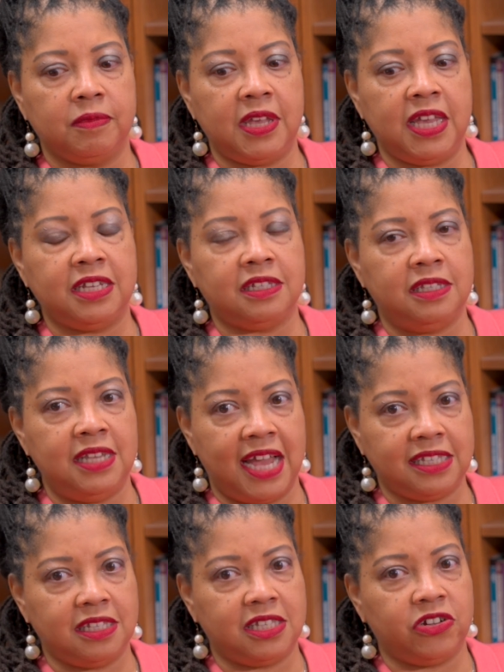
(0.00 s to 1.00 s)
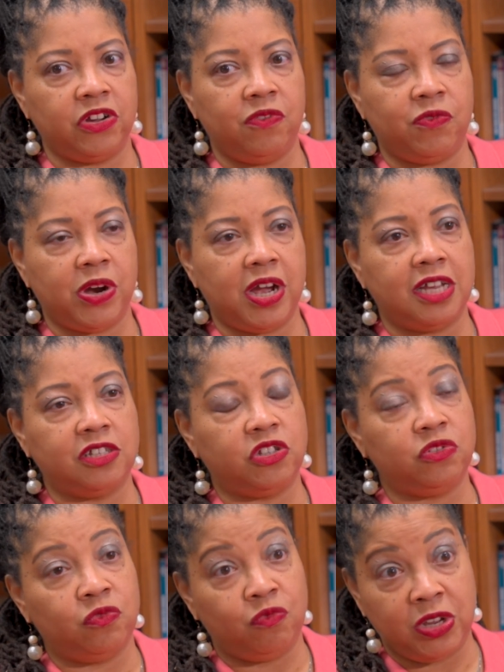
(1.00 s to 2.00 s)
it is necessary for us
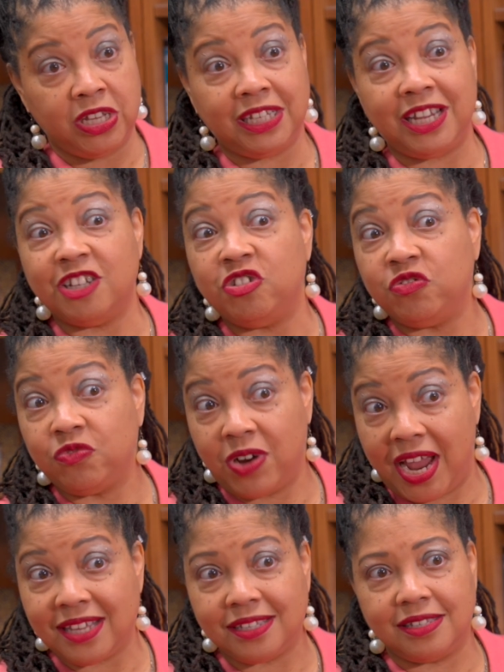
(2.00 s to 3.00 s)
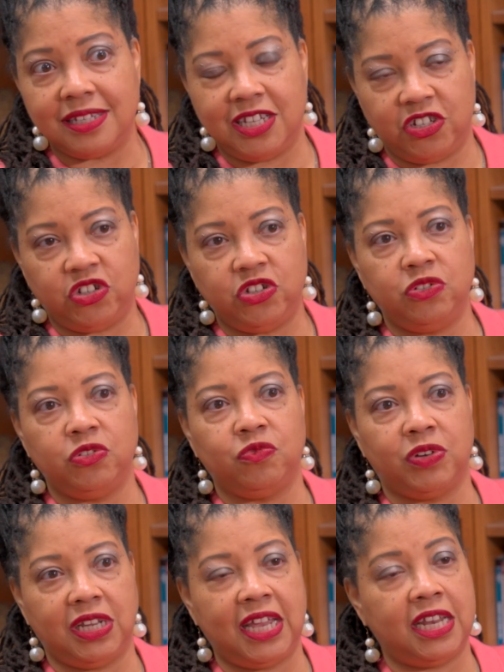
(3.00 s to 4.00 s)
to really address issues
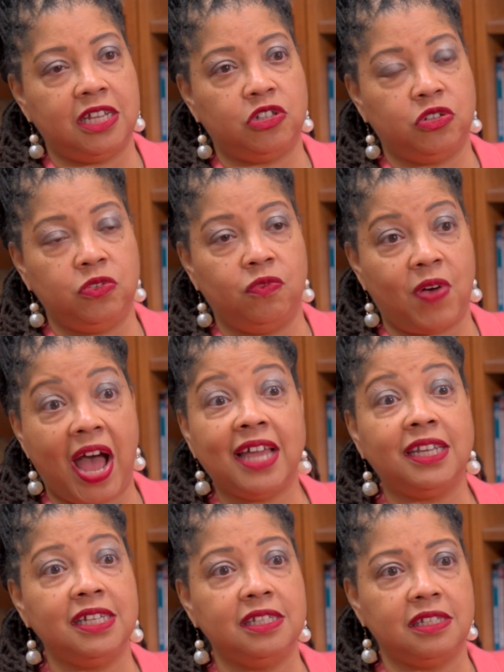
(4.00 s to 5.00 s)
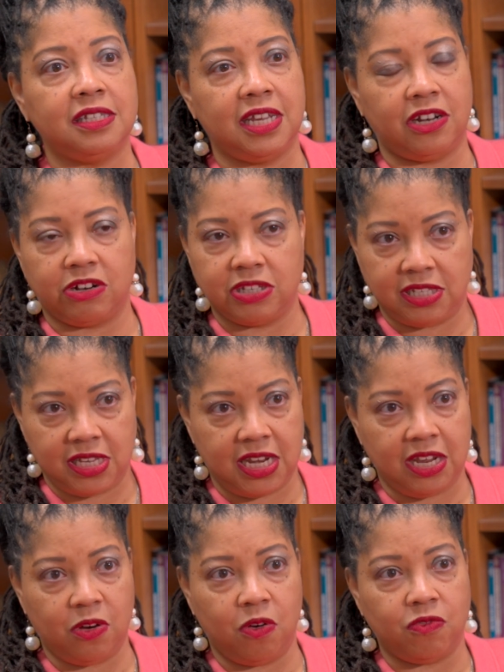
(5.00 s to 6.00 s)
related to violence in our
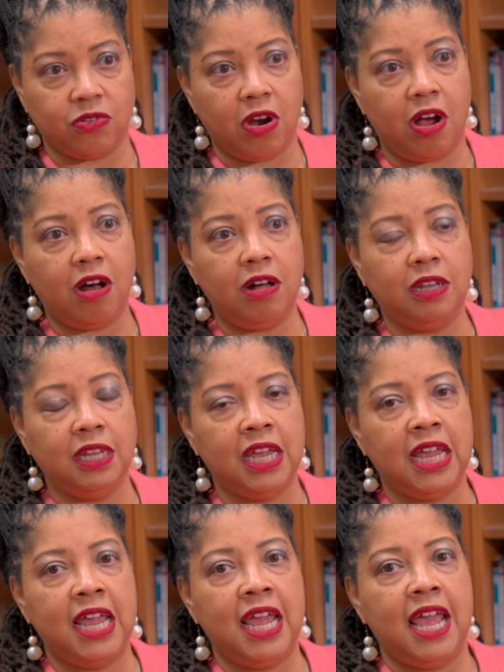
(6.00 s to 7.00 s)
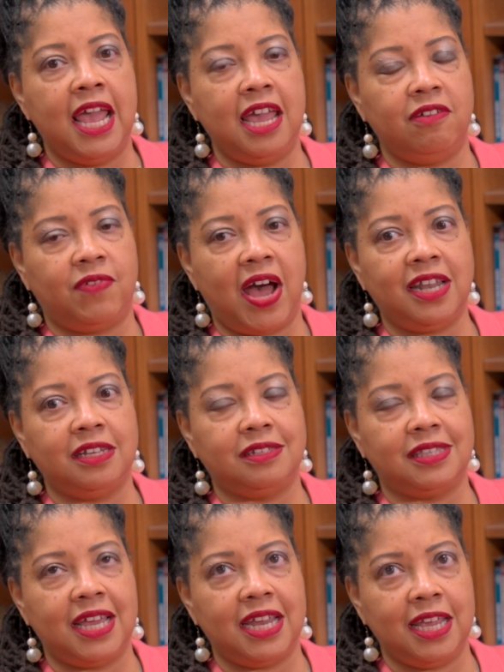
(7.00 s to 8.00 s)
city overall, and
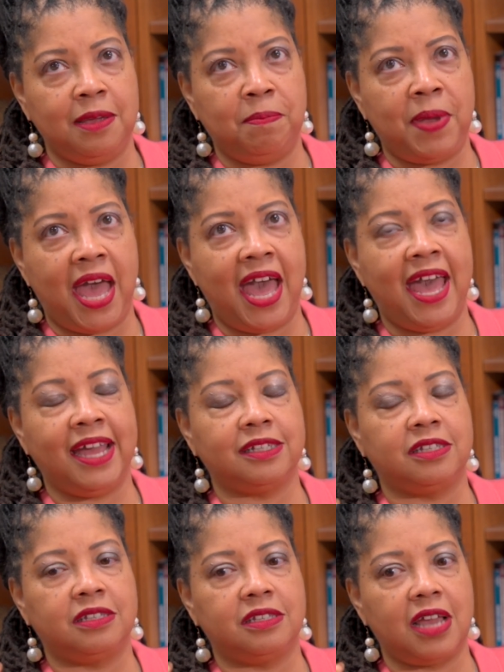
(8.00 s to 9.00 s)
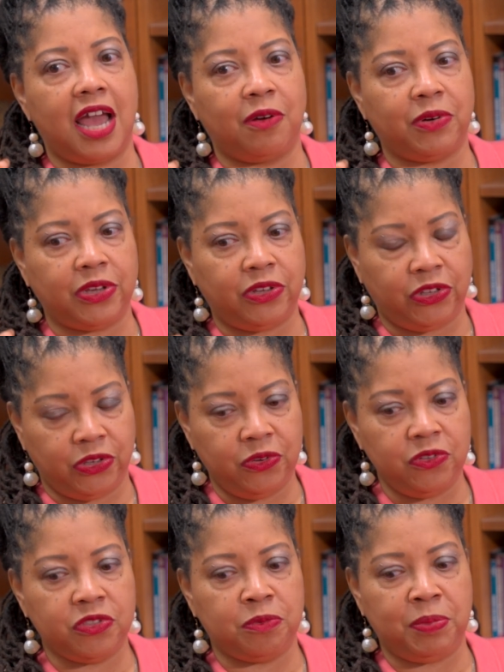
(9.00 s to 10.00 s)
violence that impacts our
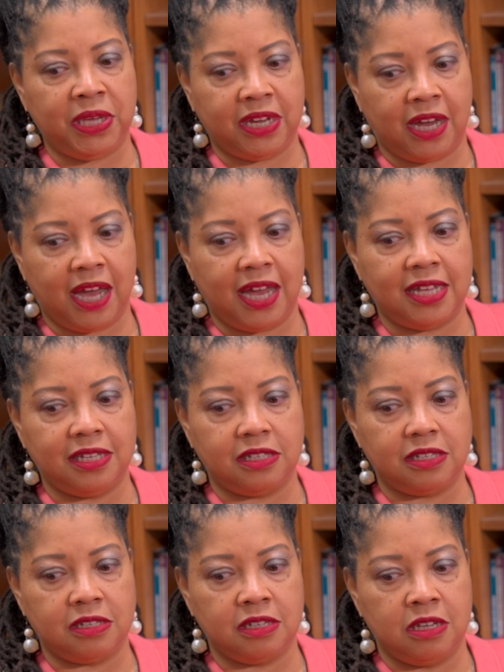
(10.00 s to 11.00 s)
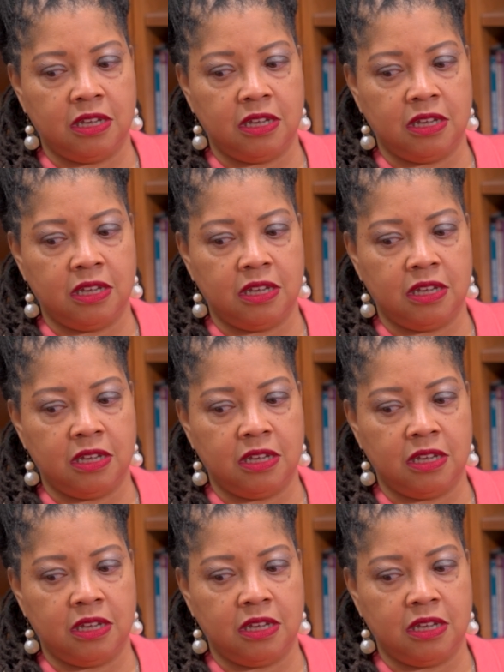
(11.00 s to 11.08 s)
youth, because